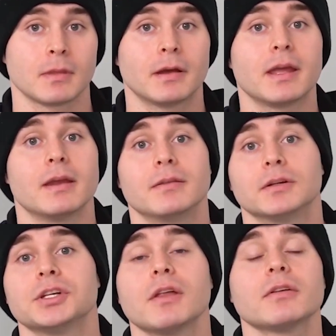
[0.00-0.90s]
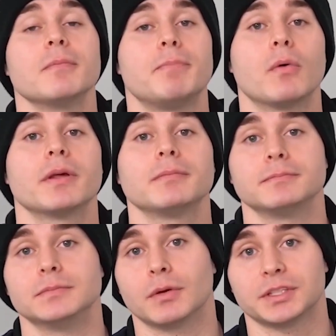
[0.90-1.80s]
Again, there's another component
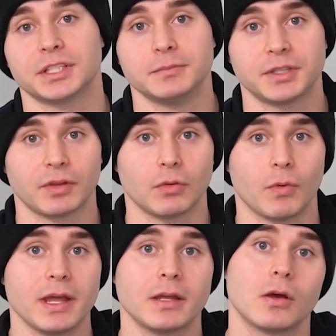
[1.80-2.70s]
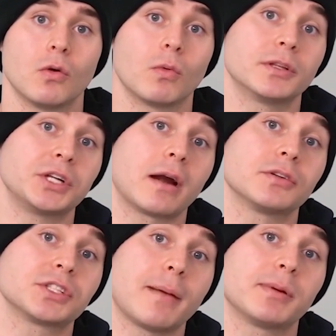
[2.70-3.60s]
known as seam shifted wake where the
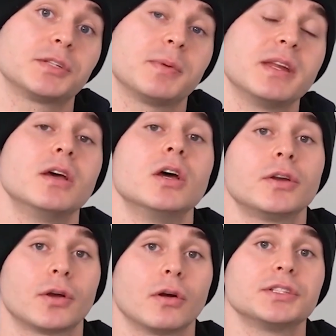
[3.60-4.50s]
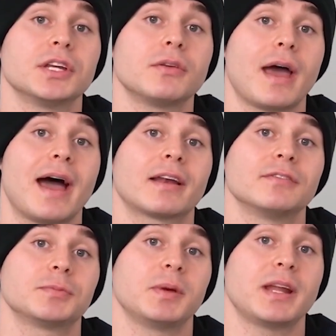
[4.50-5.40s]
gyroscopic spin turns into
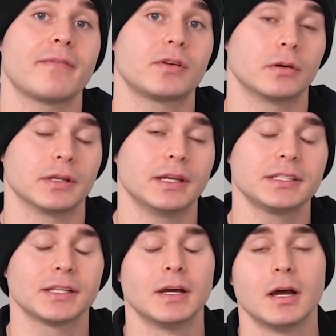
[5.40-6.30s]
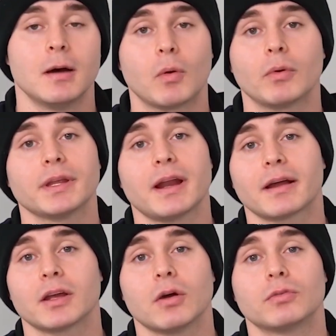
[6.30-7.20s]
active spin after release, but we're really
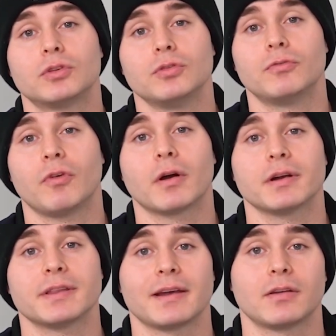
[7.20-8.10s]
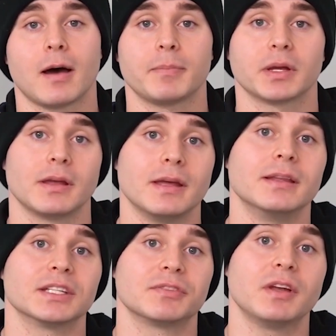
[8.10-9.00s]
not gonna go too far into that topic in
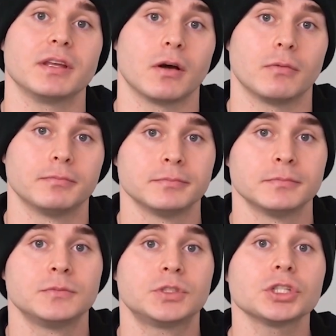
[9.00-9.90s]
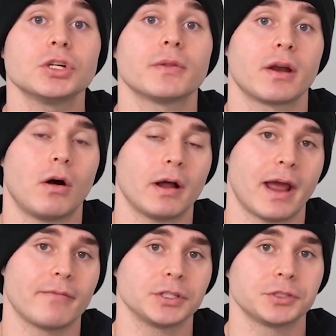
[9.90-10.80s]
this video. Just know that on
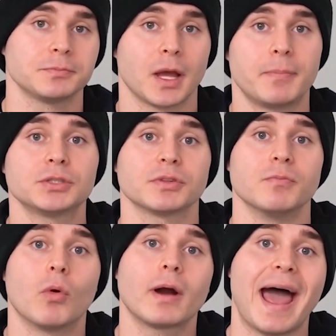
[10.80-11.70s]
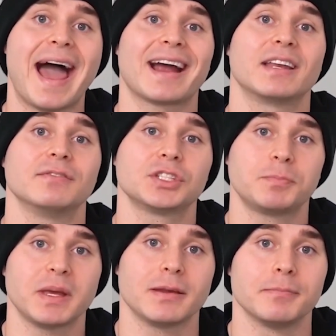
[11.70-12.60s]
average, a pitch with more active
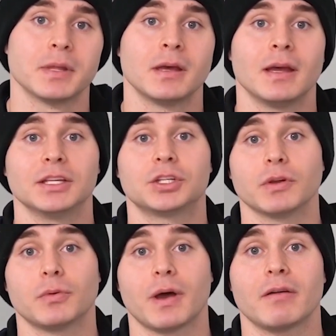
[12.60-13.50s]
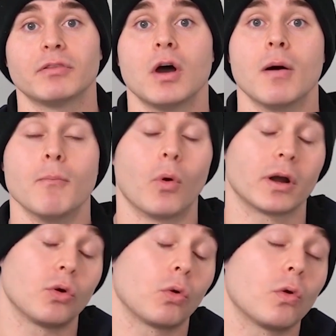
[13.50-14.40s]
spin is going to have
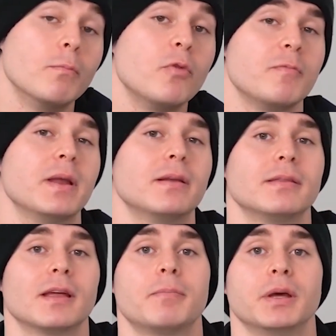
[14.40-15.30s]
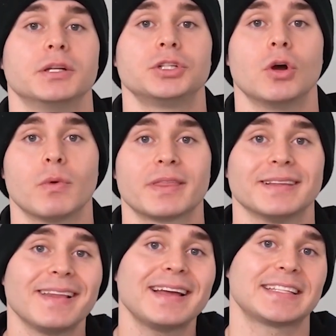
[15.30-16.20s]
more total movement than a pitch
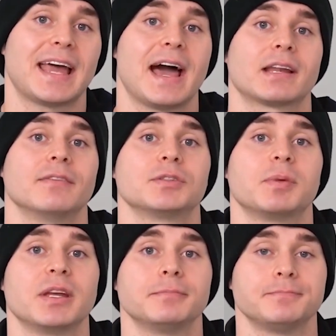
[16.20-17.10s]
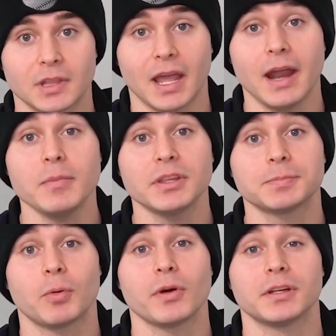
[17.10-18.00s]
with less active spin. To hammer
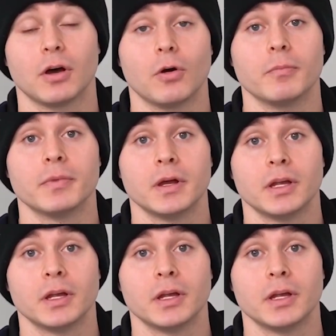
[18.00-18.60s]
this point home,